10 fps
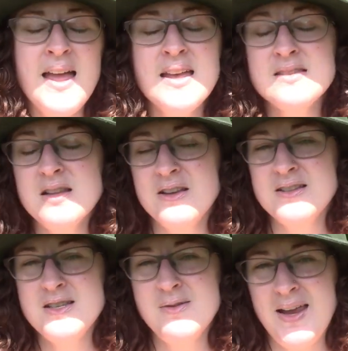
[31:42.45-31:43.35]
as long
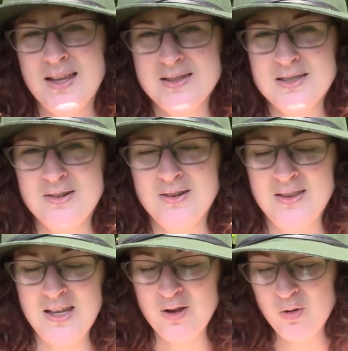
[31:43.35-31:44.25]
as you answer
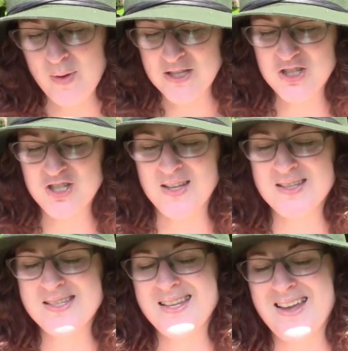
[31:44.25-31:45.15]
the
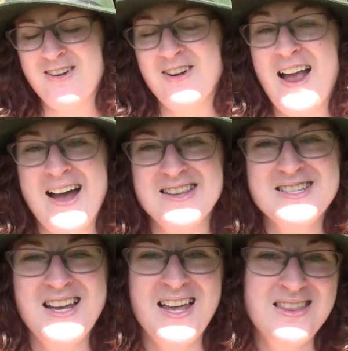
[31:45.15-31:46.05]
questions that are
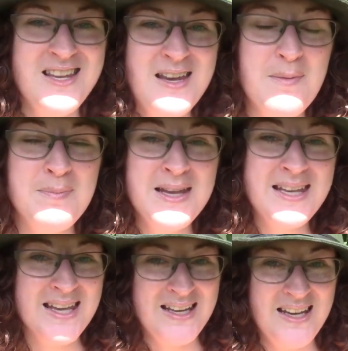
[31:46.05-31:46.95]
asked at the
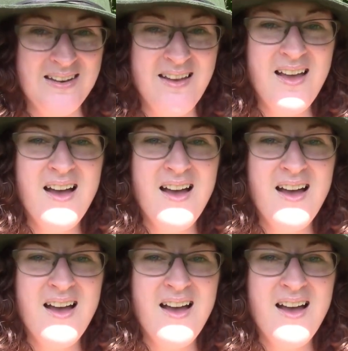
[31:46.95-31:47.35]
beginning